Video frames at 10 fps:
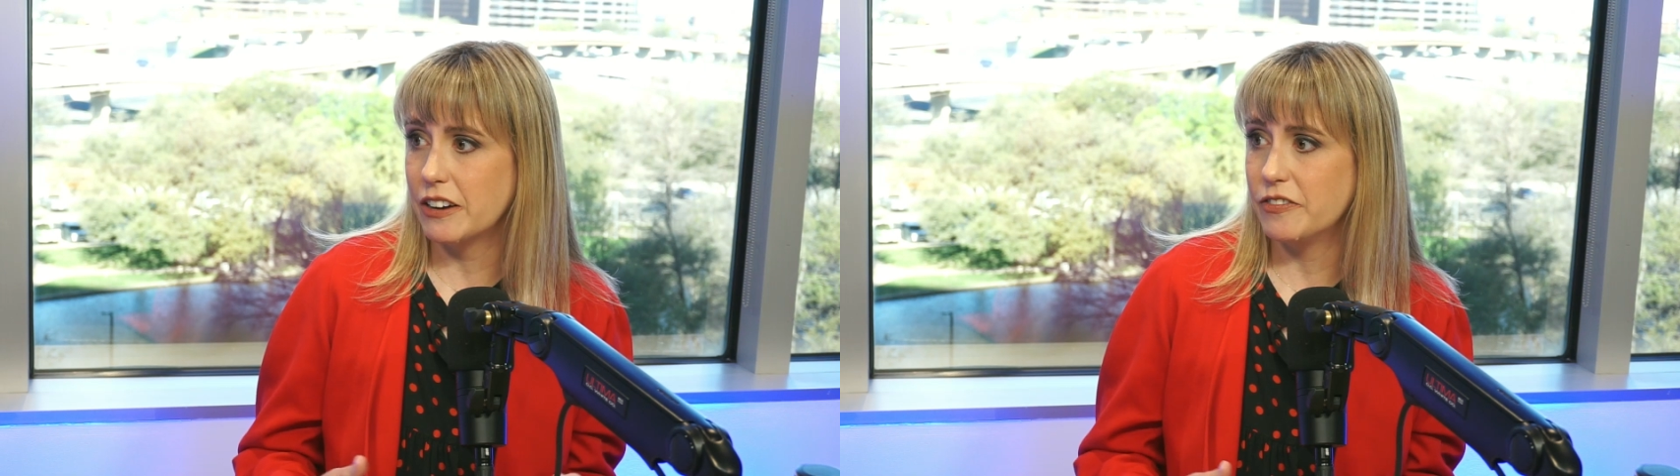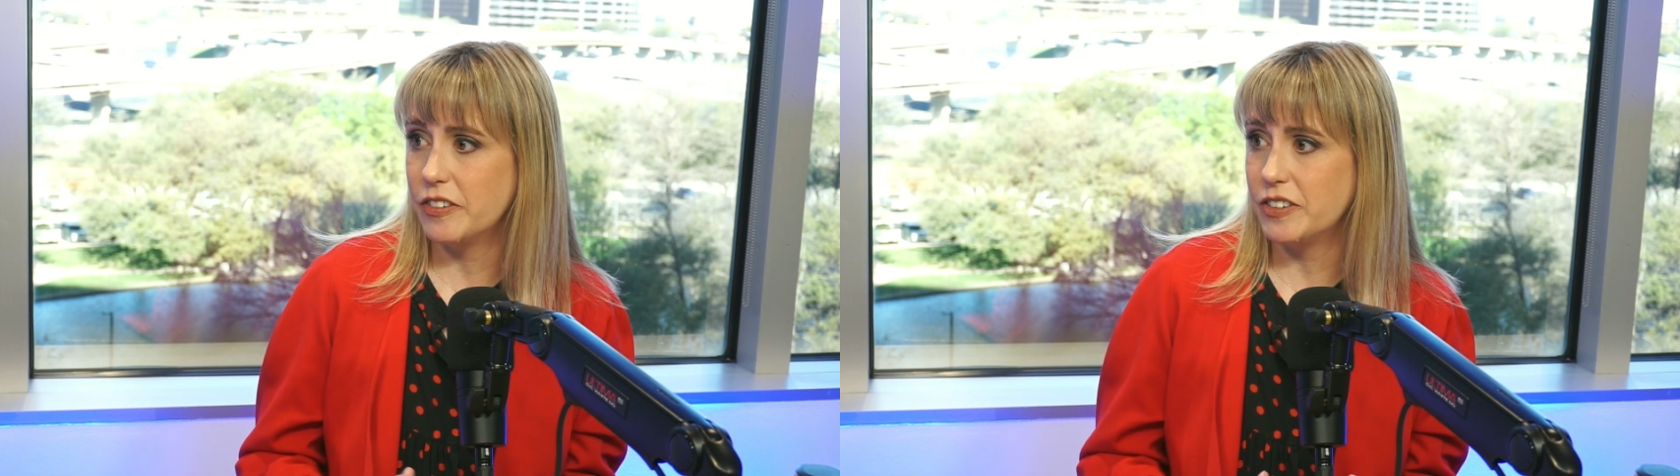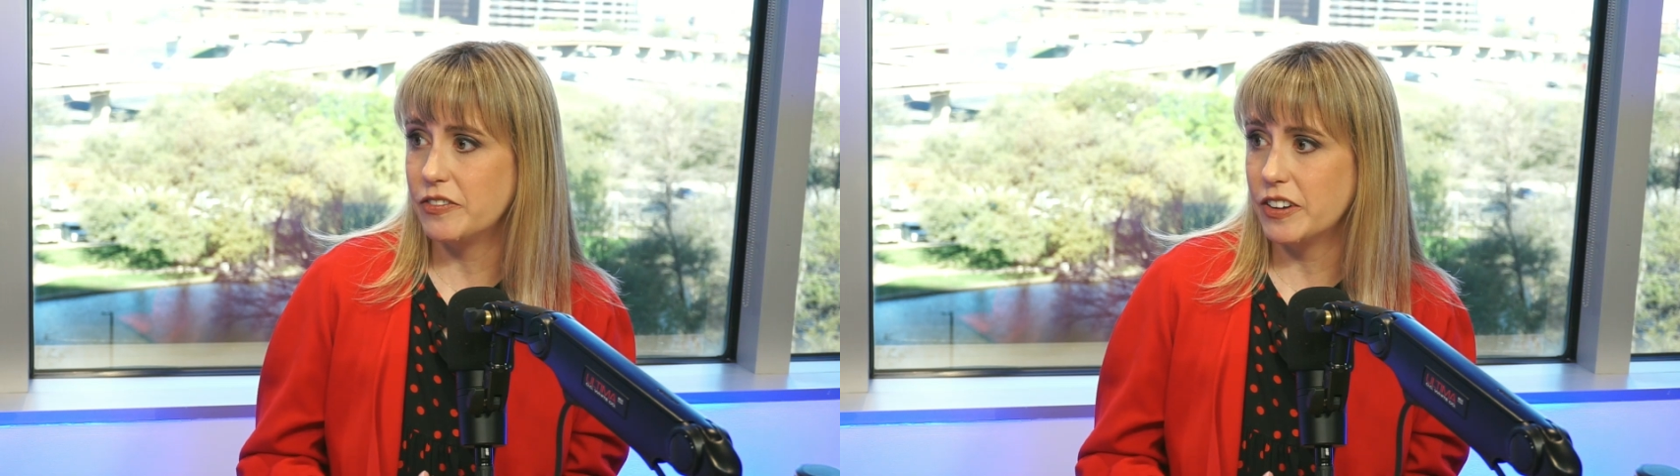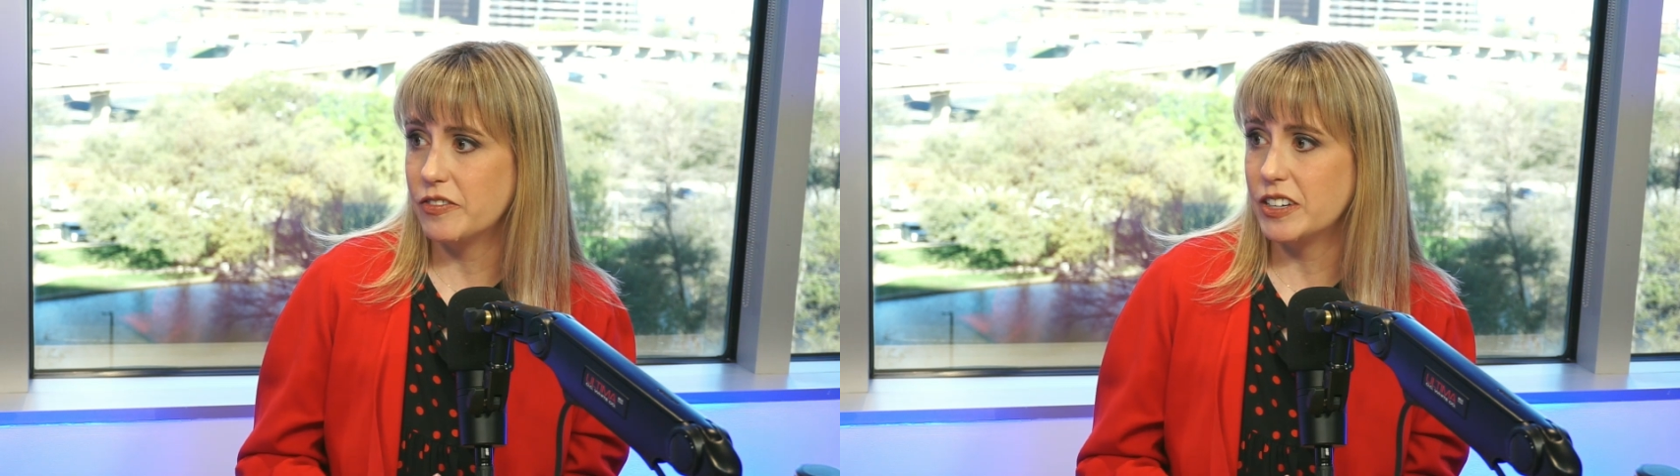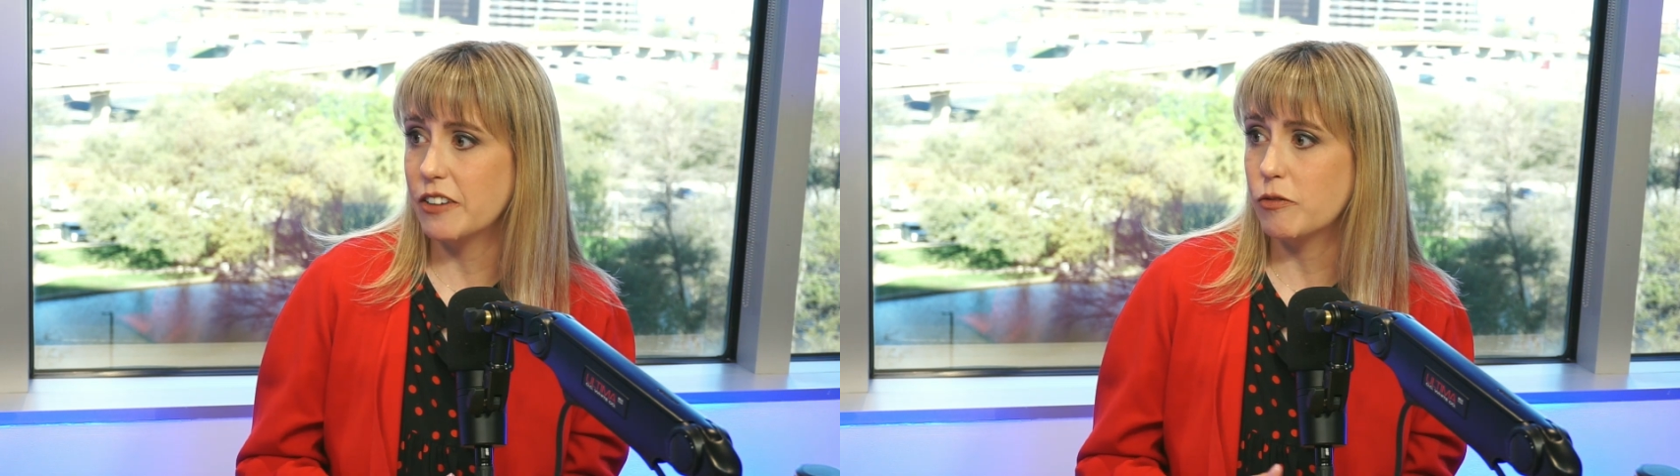a
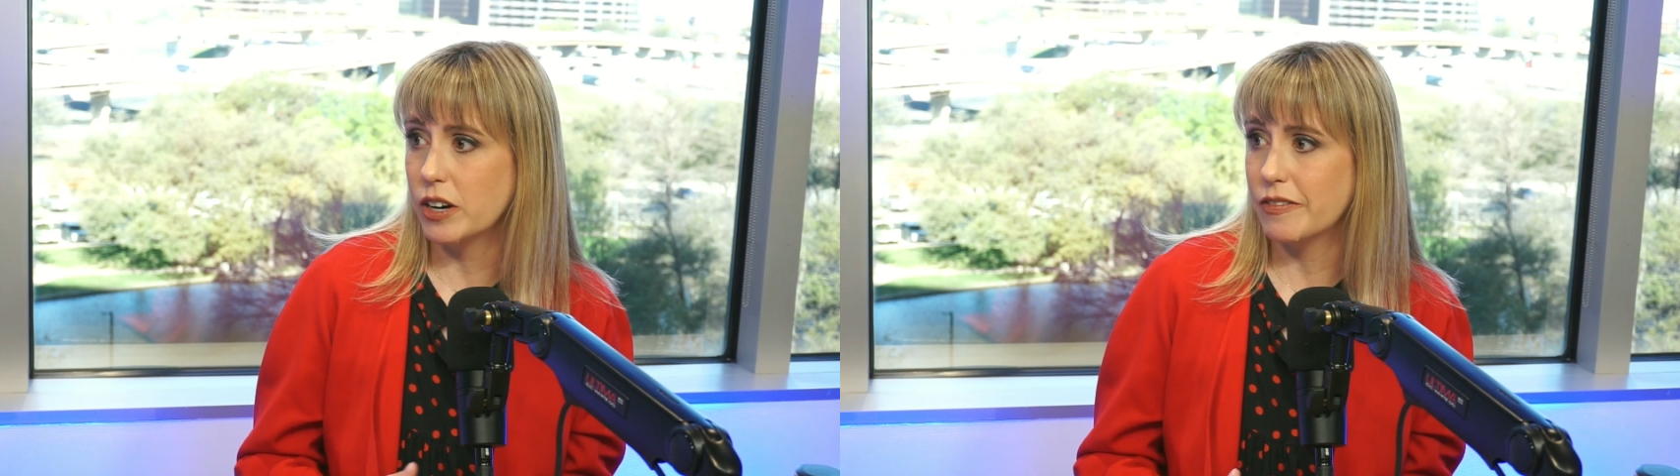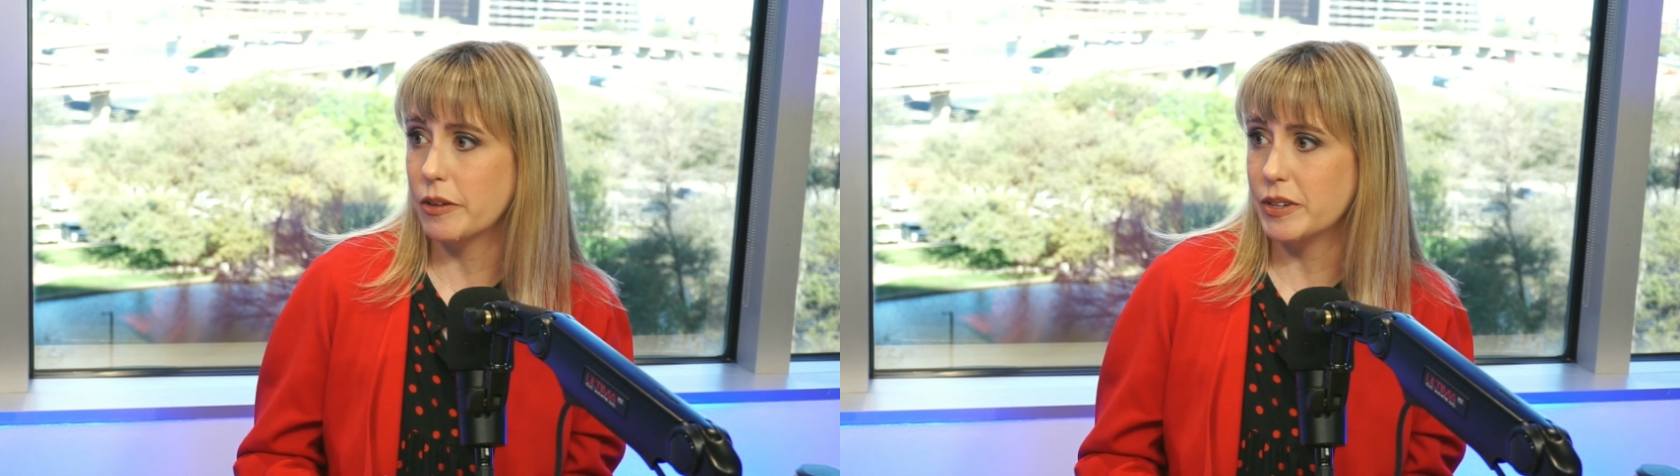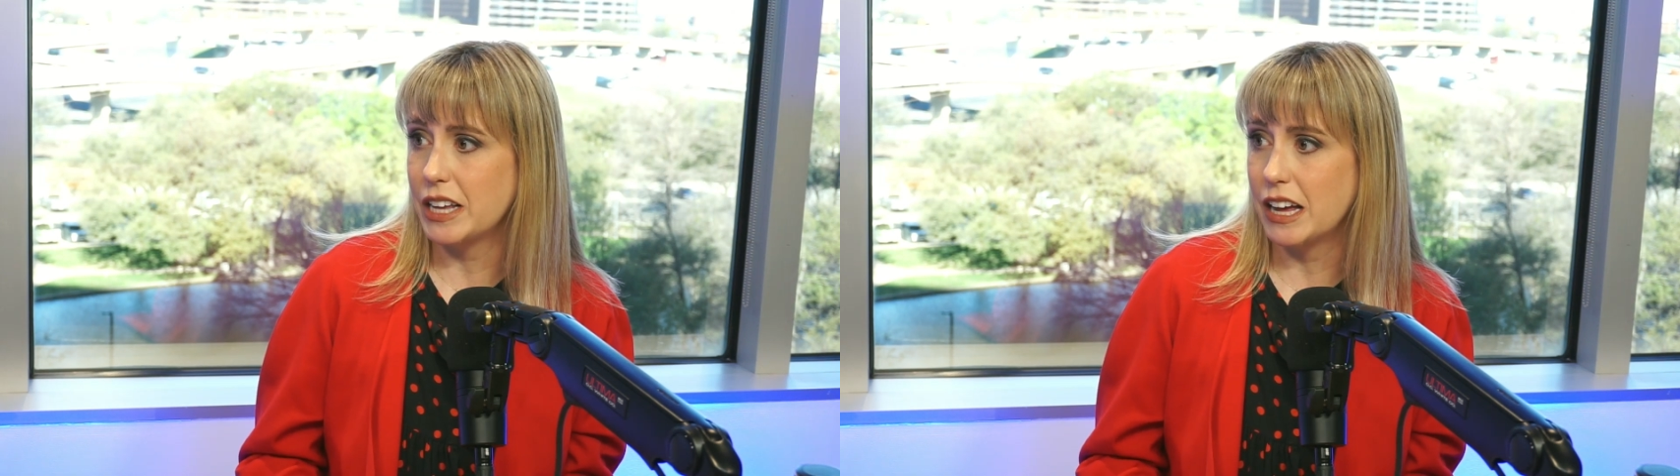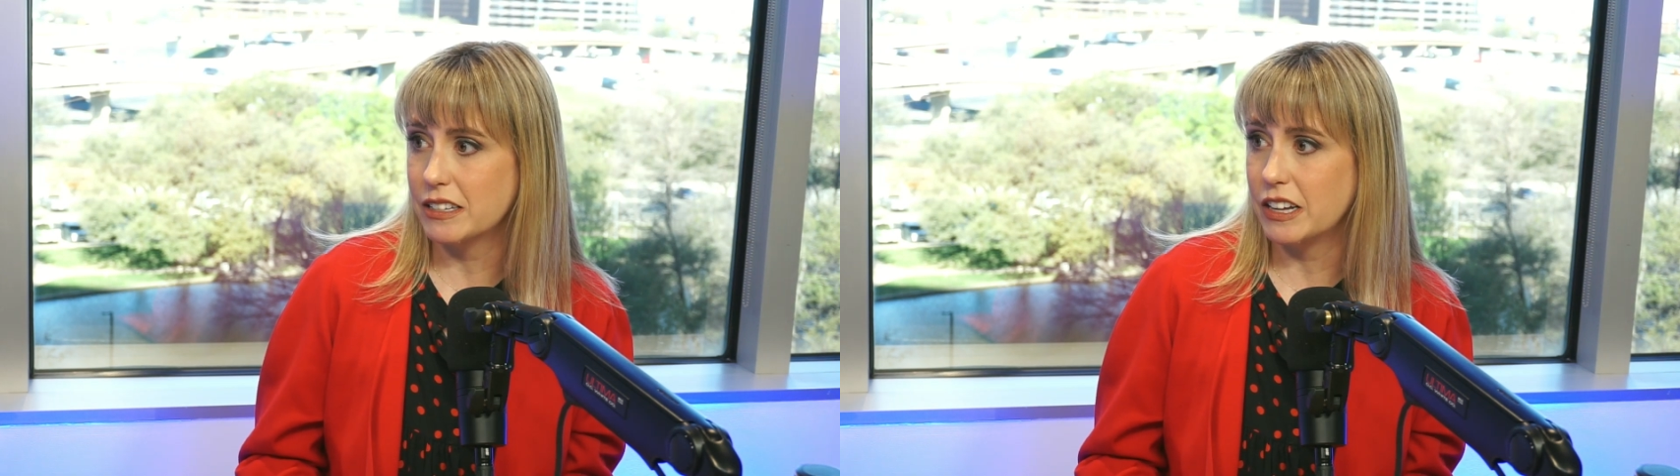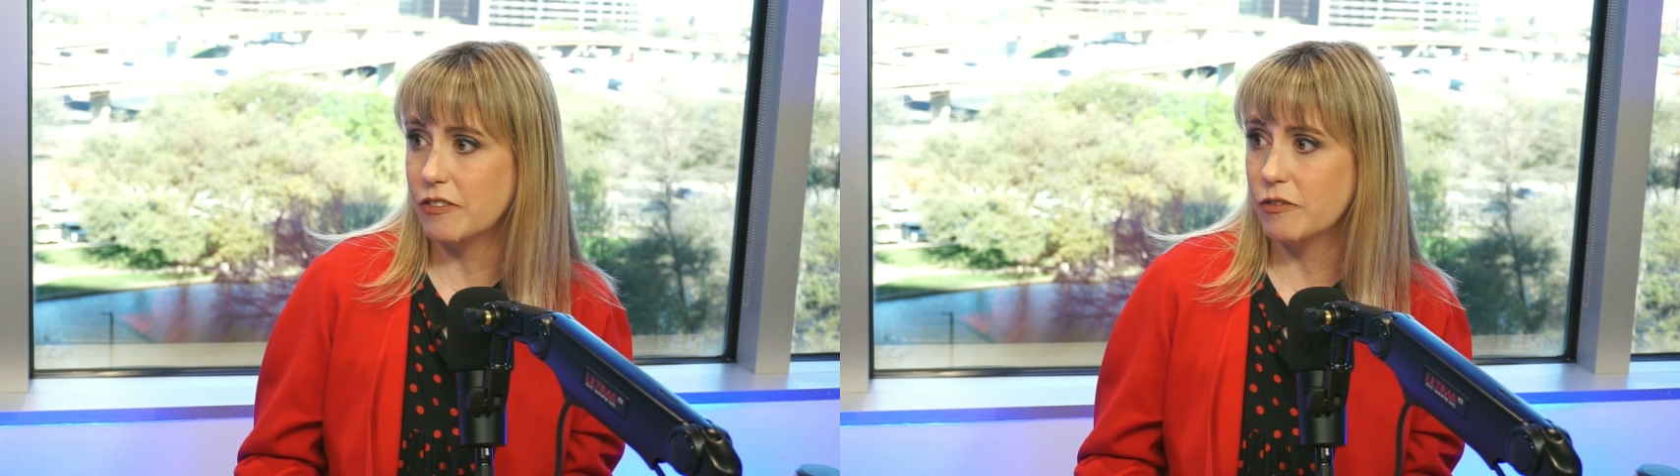50-50 if one of them is asking